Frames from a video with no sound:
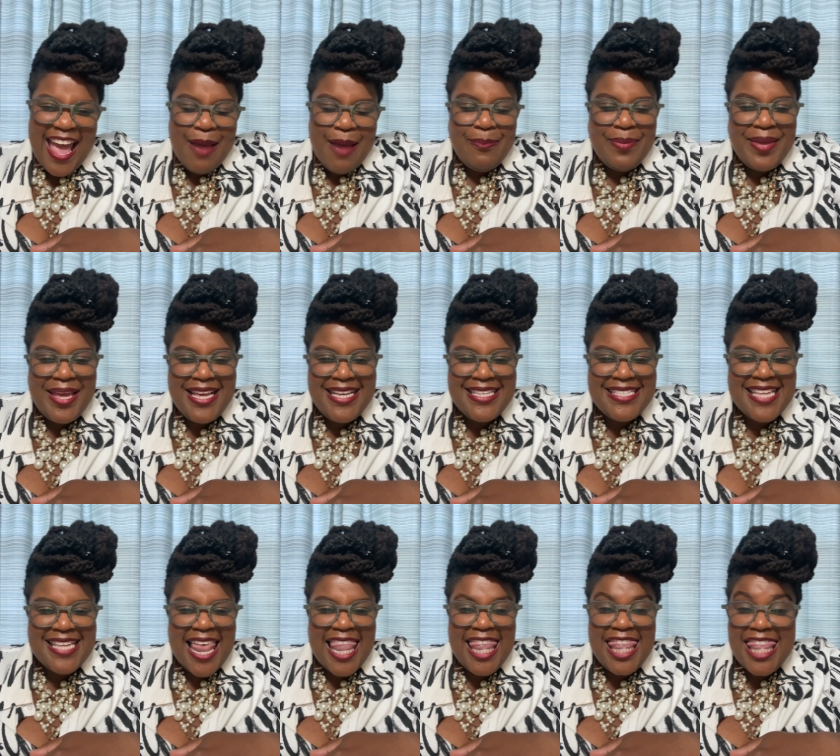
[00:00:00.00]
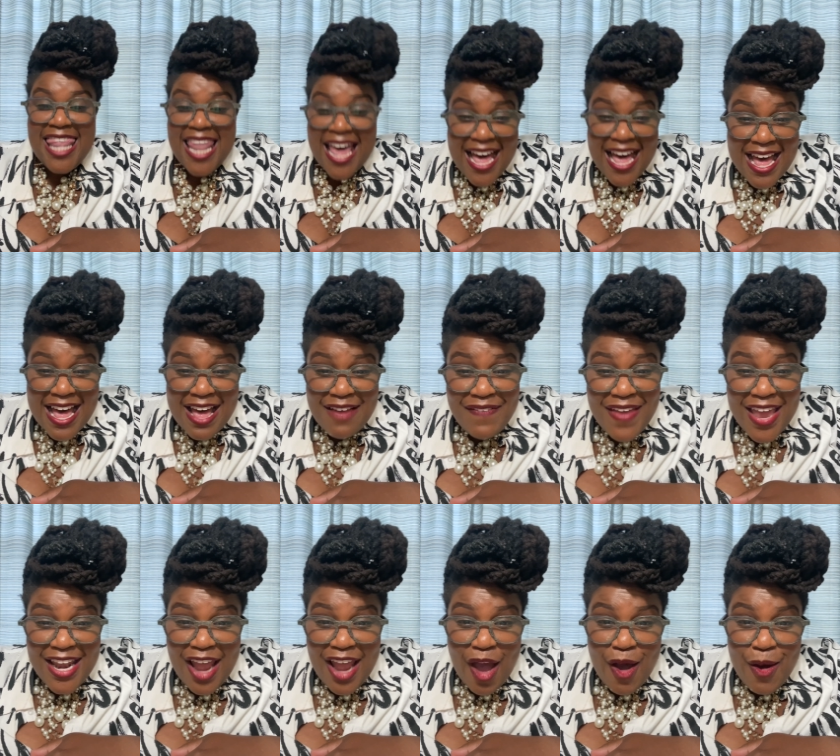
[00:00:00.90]
Peace, love,
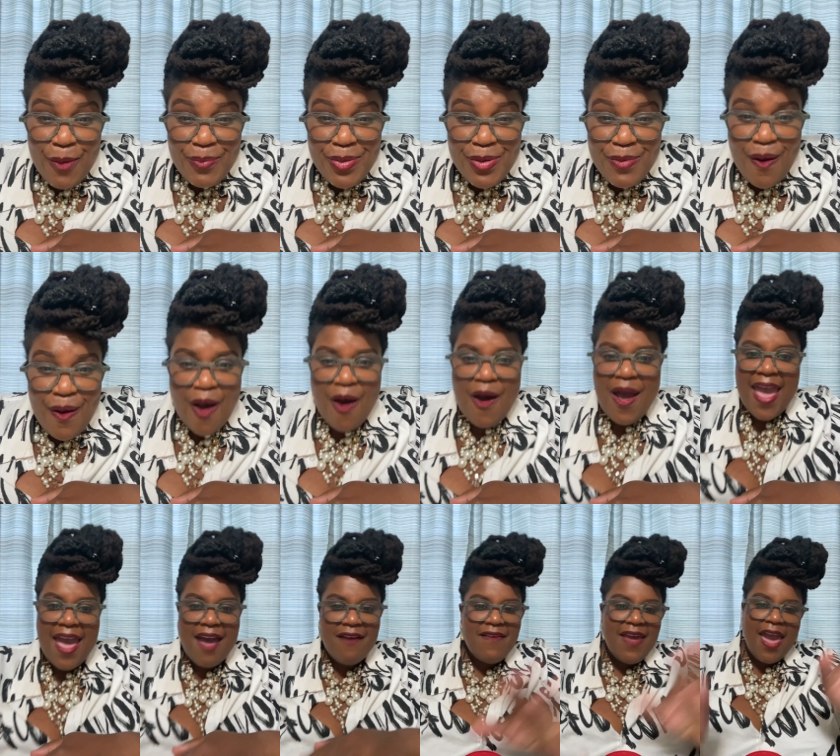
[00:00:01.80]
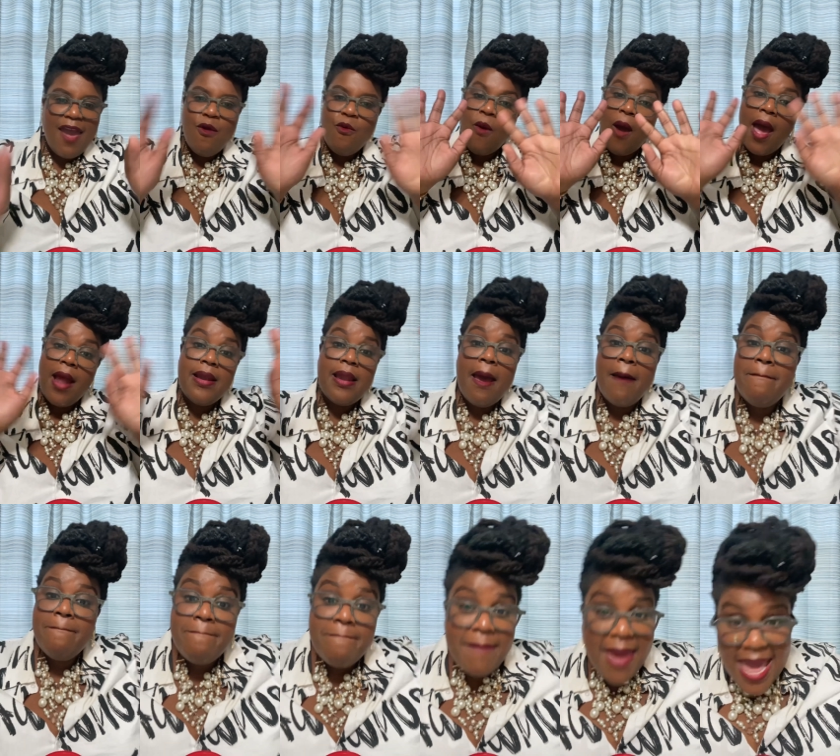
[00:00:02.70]
and I hope you all have a, an
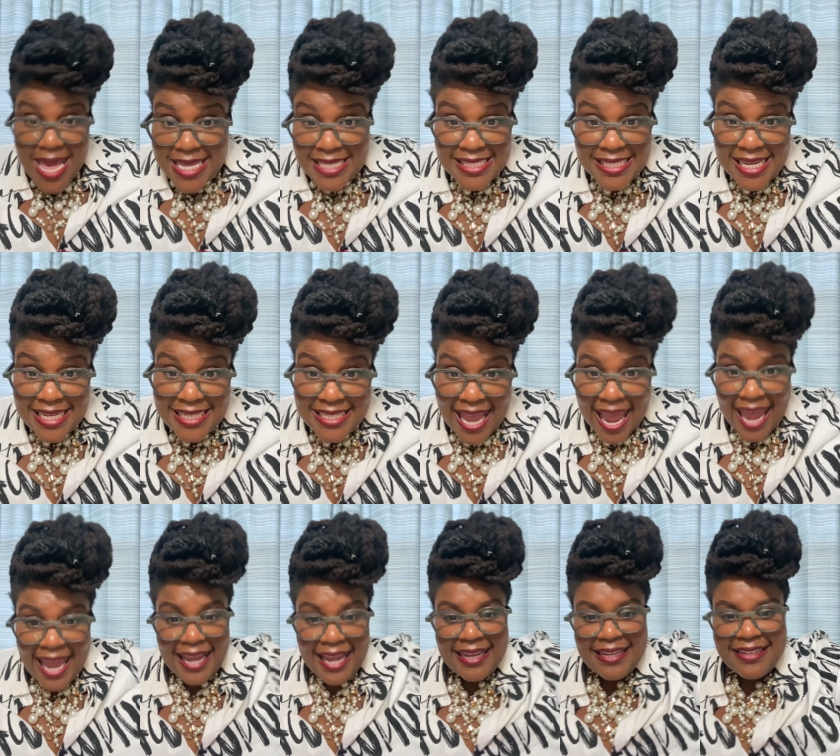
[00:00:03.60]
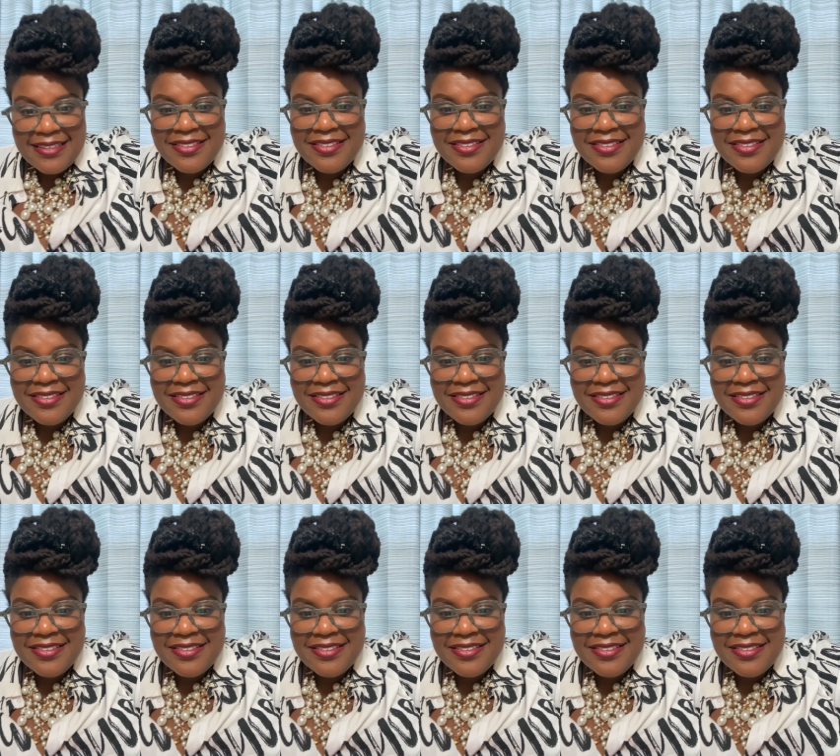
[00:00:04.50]
amazing day.